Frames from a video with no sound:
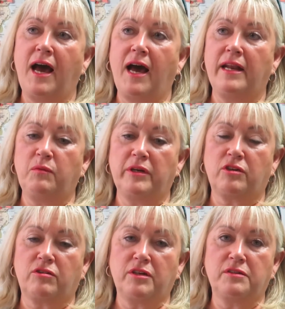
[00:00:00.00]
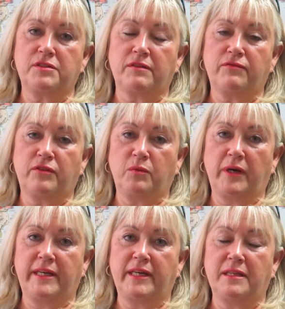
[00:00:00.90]
and I won a cruise for a
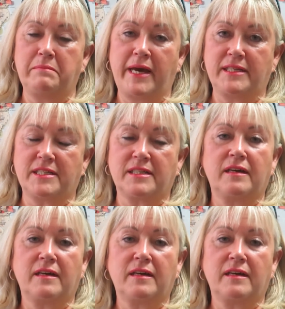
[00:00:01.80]
week in the Med